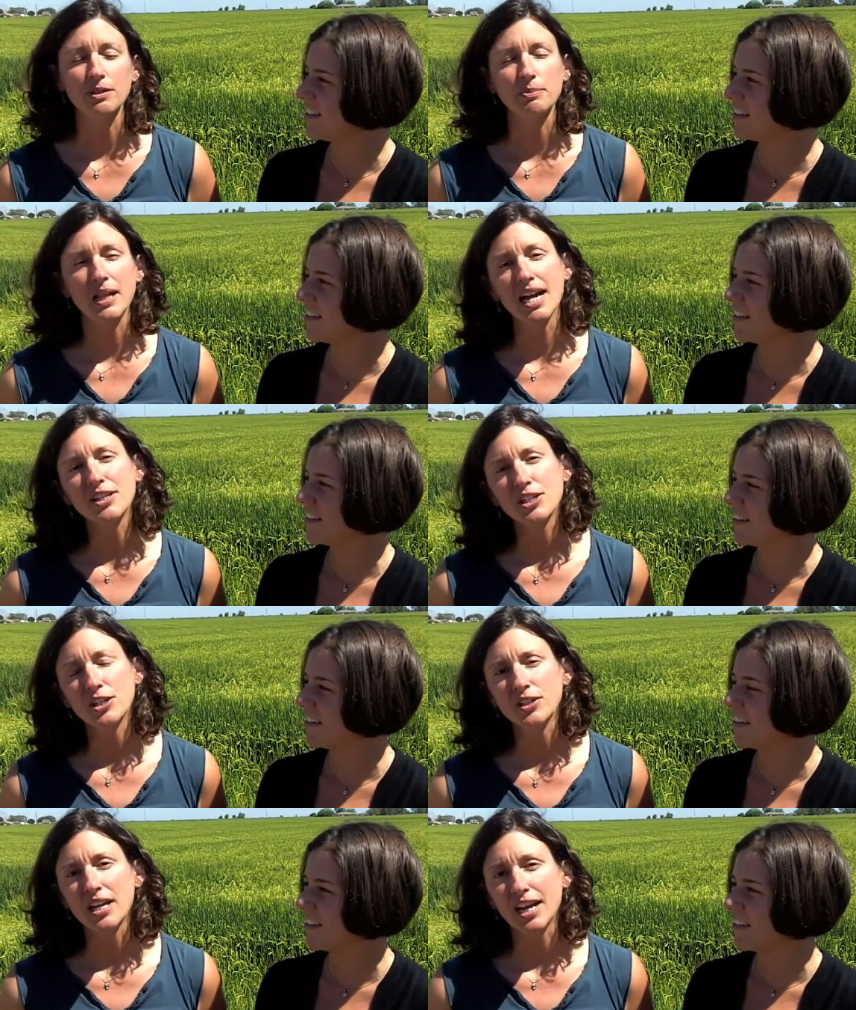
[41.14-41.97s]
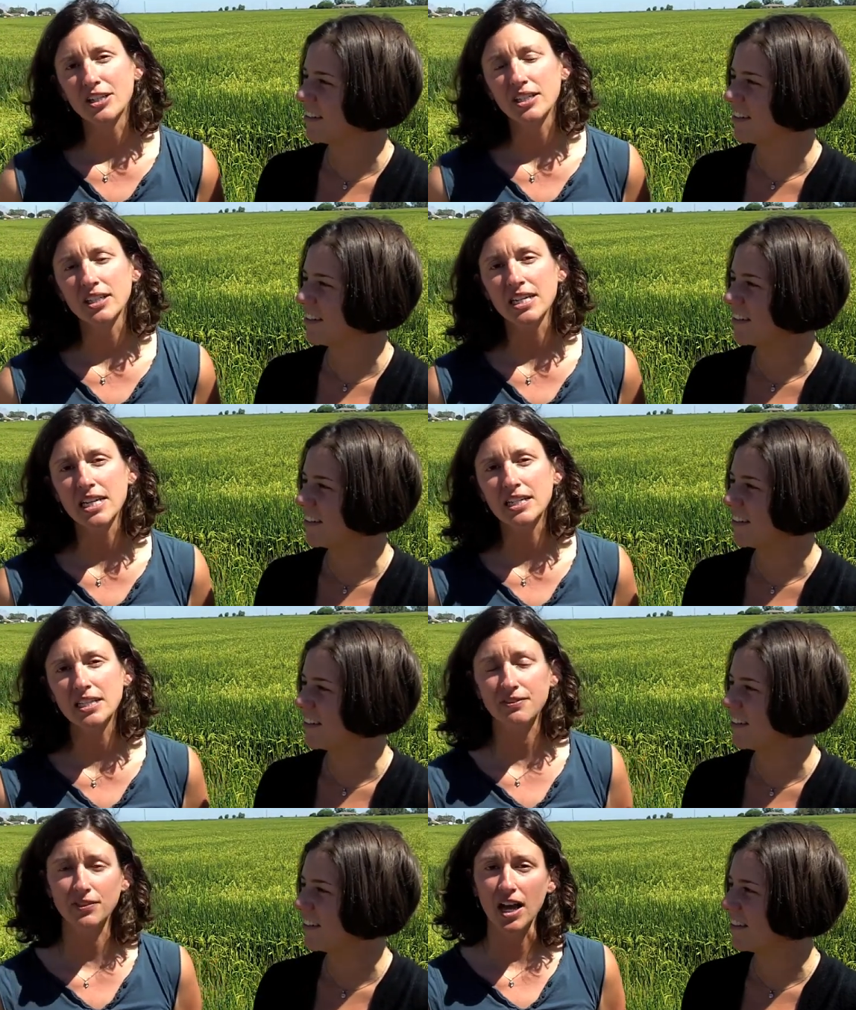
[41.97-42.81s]
Speaker 1: the black tern actually
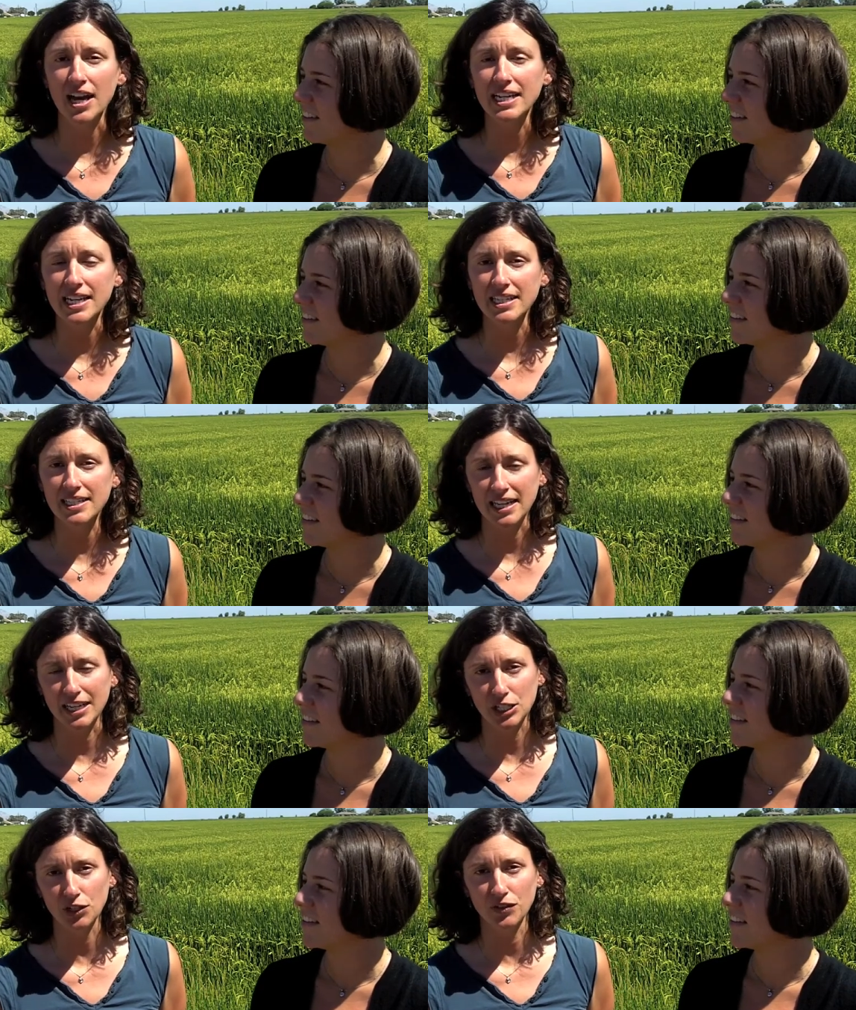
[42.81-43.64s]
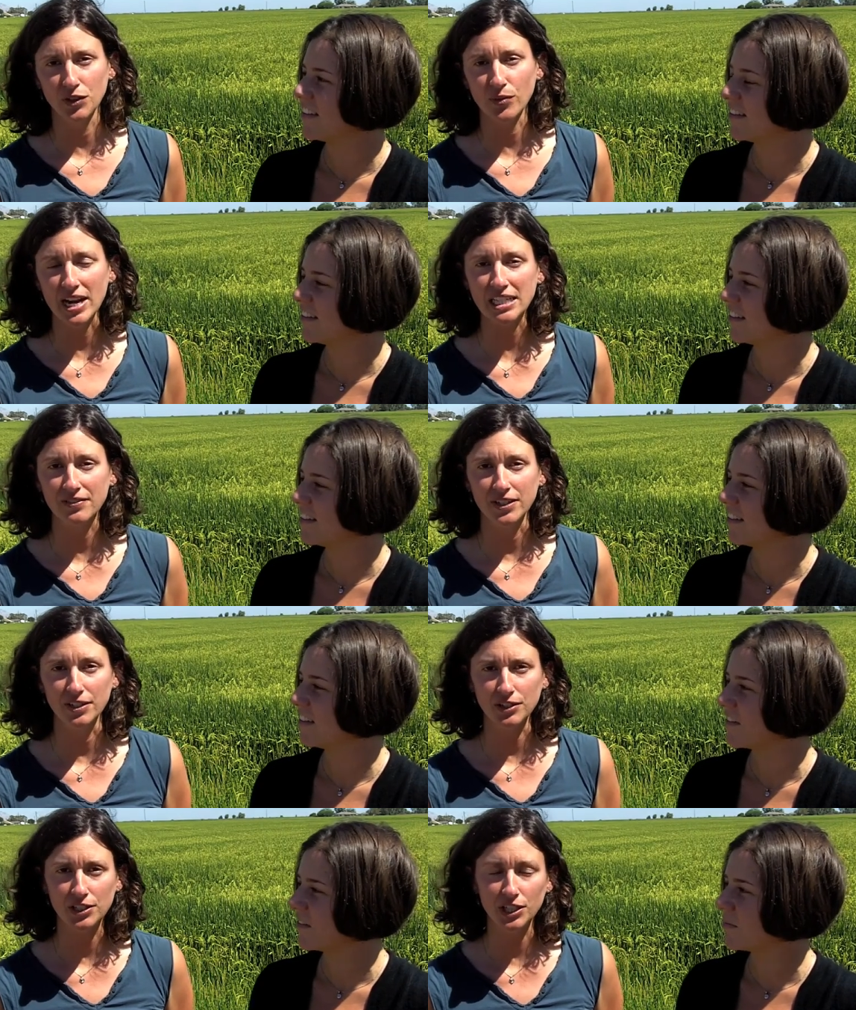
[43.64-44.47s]
eats flying insects over the rice
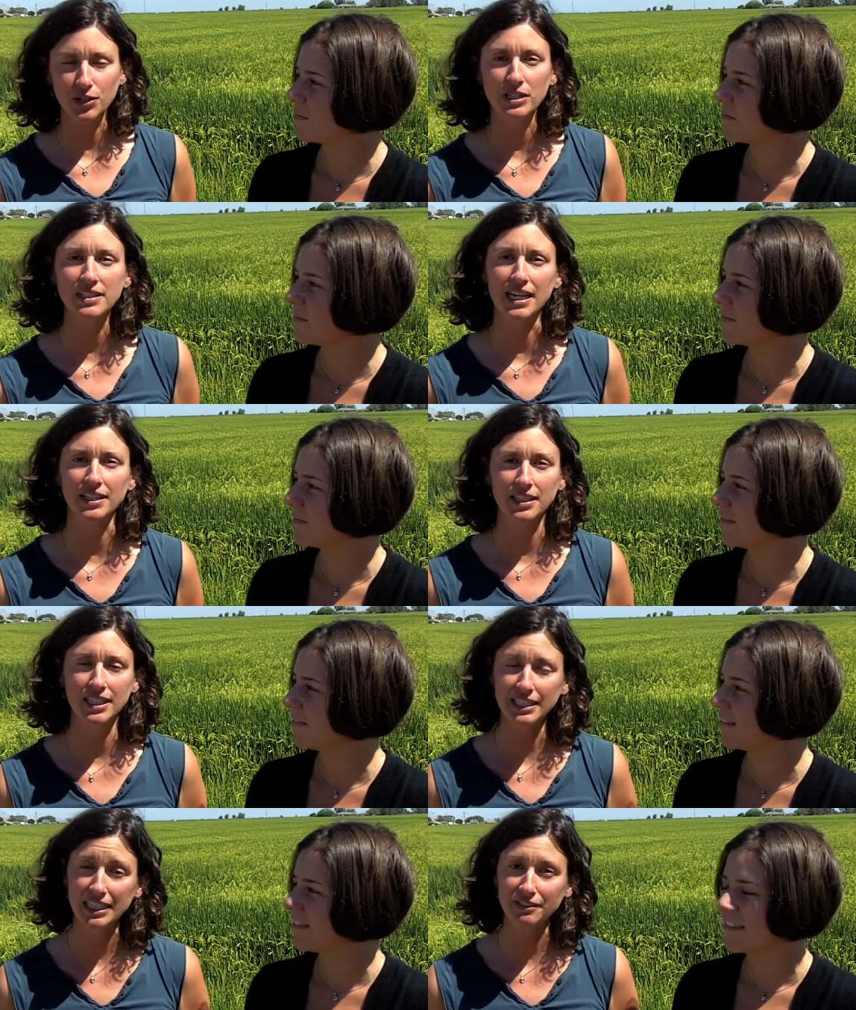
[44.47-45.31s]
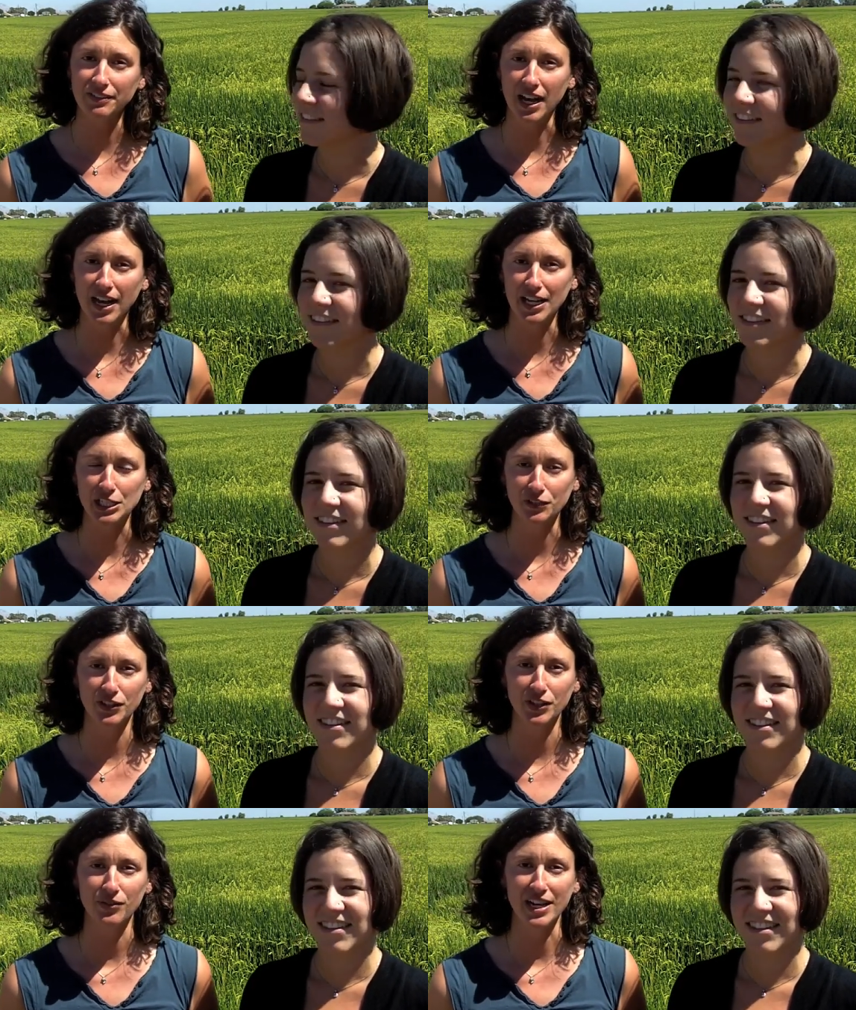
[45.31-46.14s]
fields, so it delicately flies
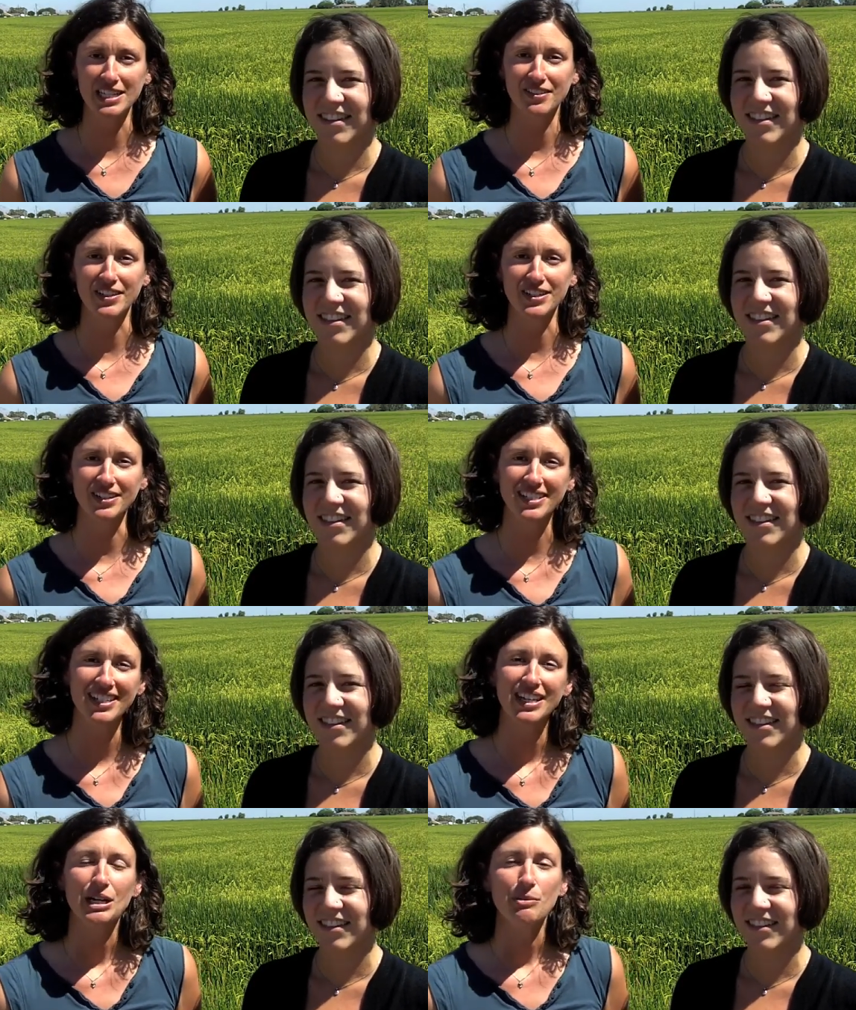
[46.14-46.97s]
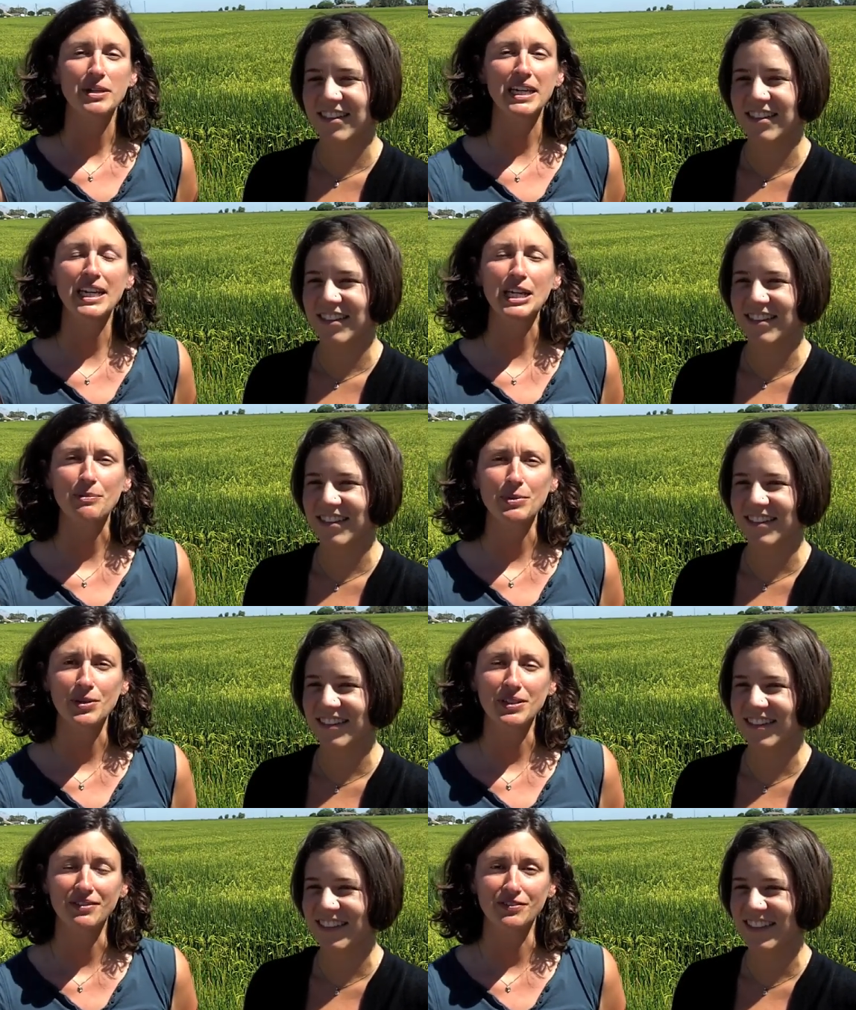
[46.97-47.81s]
over the rice fields, picking up
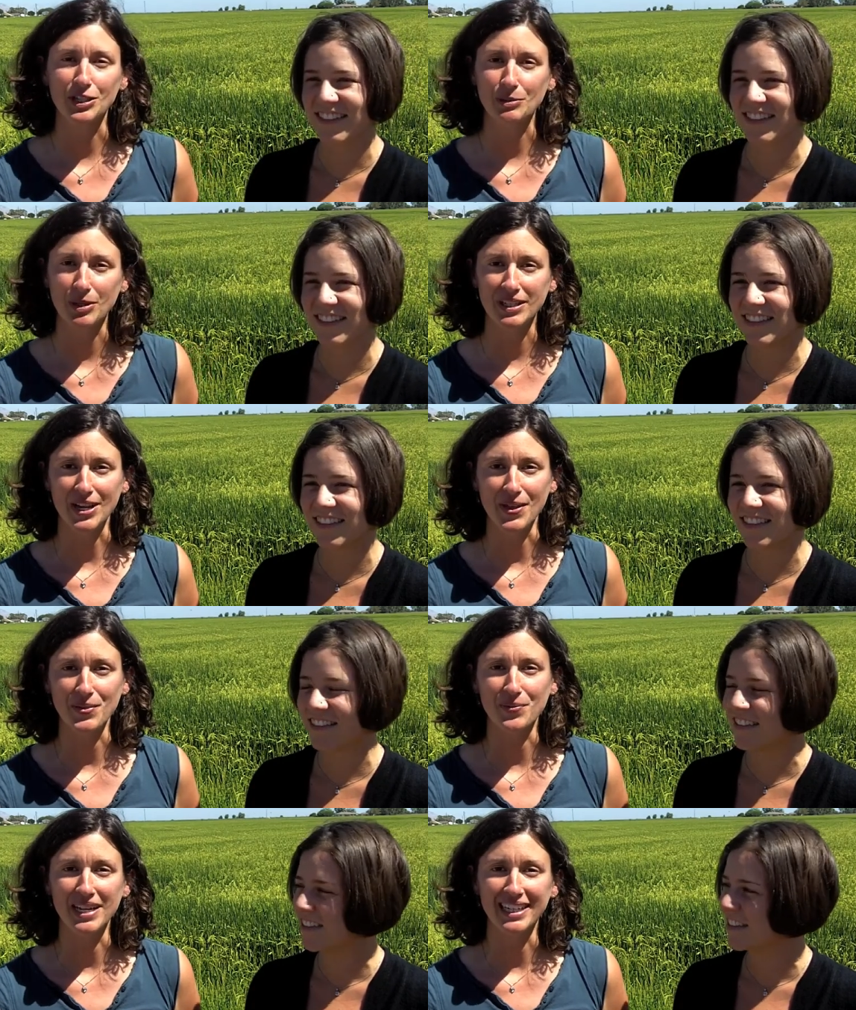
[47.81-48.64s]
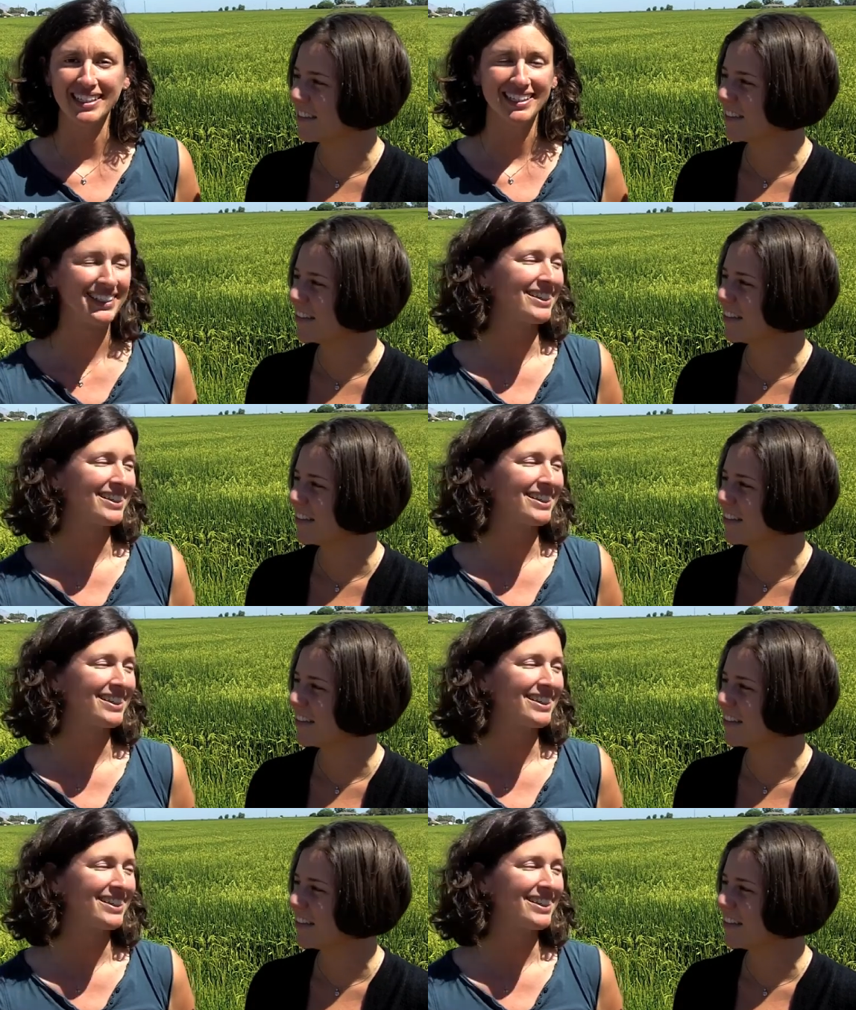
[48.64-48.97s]
those invertebrates on the wing.